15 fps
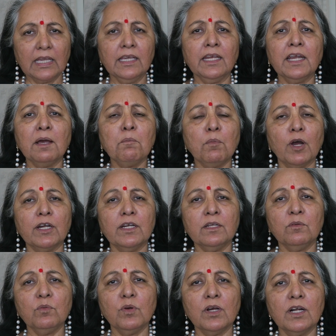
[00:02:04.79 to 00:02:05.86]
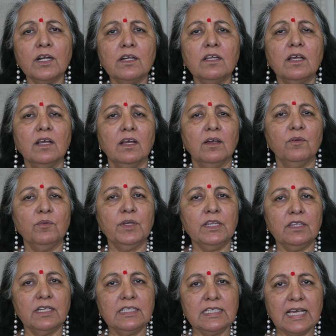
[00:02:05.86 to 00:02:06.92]
in our modern world
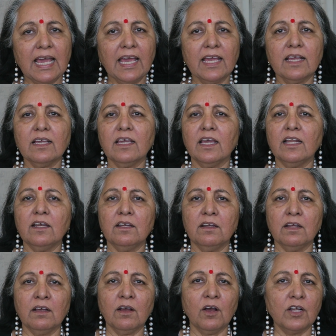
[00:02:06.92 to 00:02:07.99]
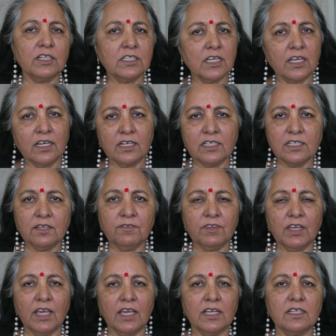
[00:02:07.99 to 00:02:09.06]
with the tech and alternative
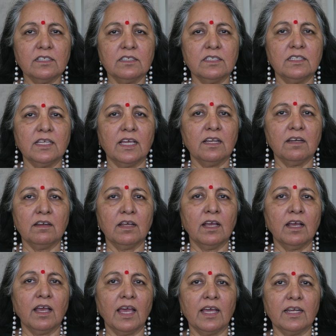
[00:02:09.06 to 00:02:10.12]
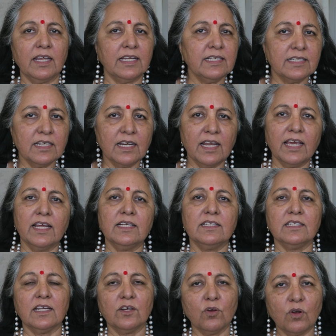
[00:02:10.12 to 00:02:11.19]
things and internet
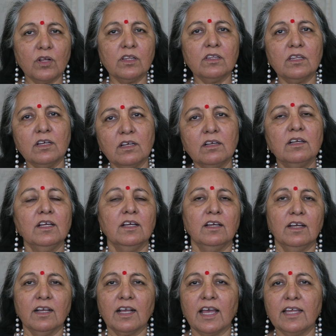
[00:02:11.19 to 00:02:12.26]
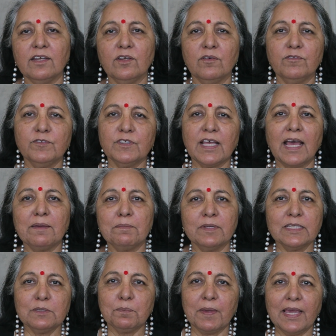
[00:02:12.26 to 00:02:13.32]
and all the kind of
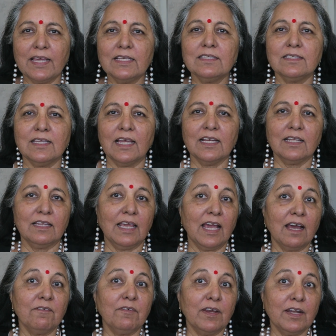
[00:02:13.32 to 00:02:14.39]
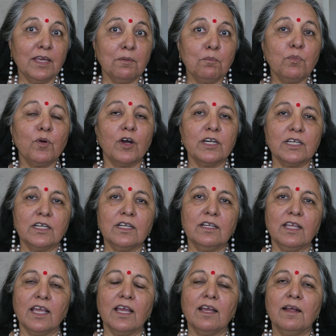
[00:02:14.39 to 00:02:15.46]
cyberspace, that they are very
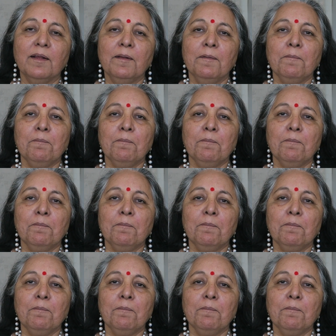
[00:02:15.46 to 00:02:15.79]
important there.